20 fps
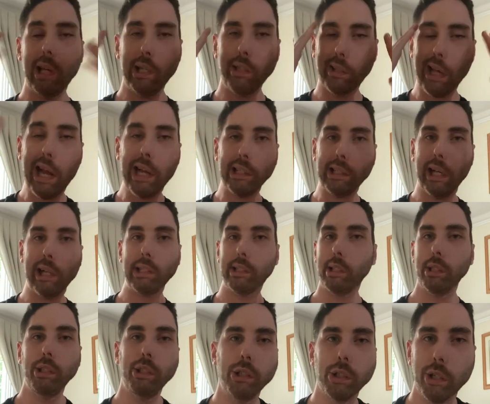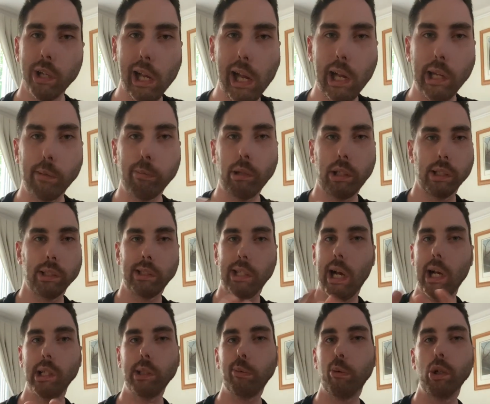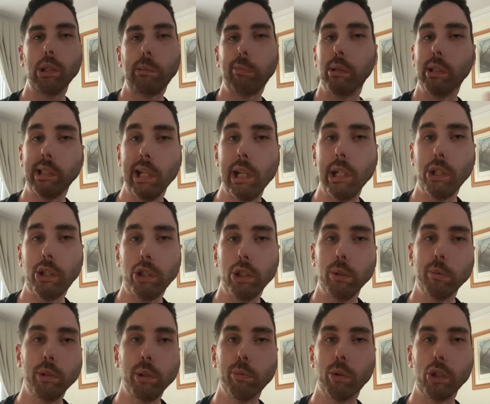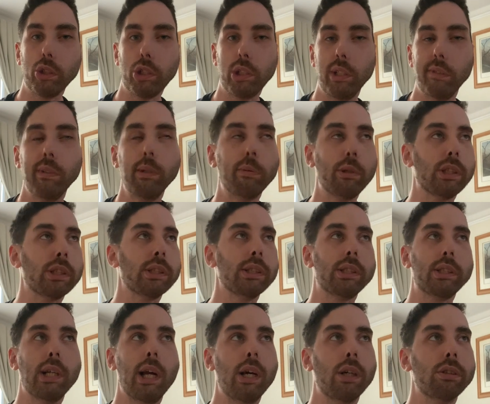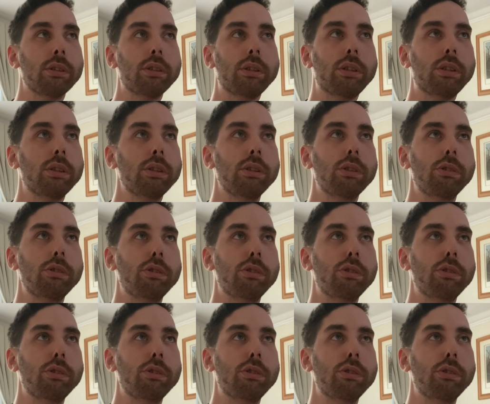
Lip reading: That gets into your head because that is what is presented to you when you watch TV because it sells